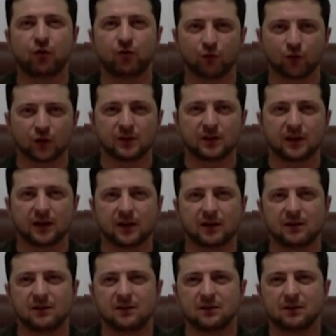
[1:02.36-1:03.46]
that you are
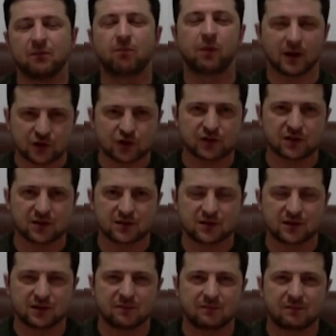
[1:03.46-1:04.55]
not only talking about it,
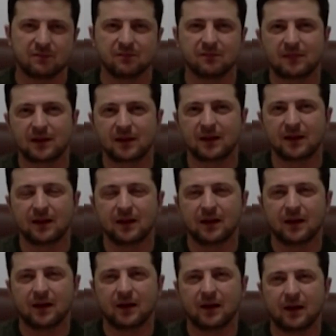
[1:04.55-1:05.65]
but you can see
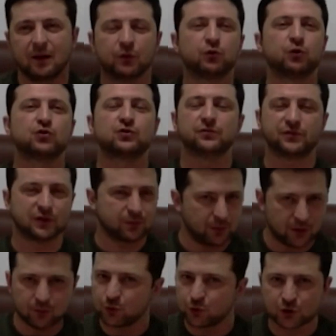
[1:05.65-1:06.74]
that.
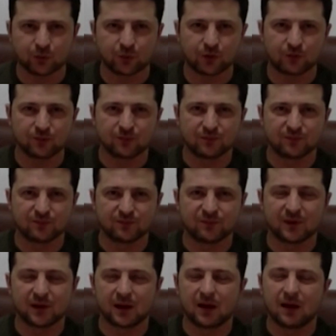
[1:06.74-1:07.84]
And we
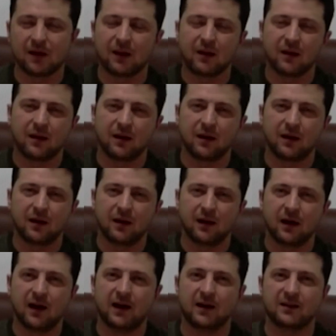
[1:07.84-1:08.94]
will
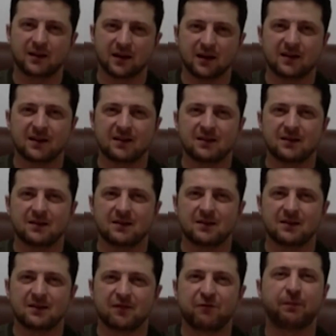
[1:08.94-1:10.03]
overcome everyone.
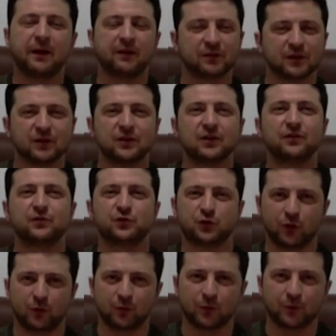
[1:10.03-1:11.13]
And
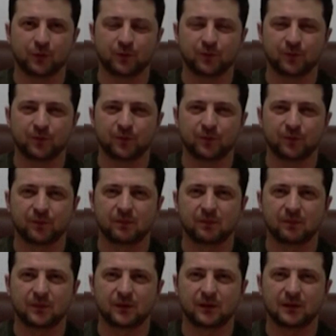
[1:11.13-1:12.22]
I'm sure, I'm
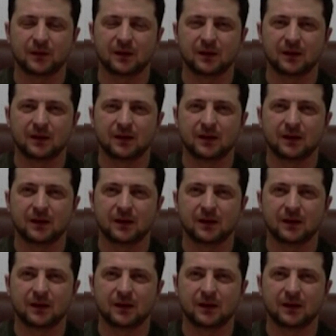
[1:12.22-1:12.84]
convinced.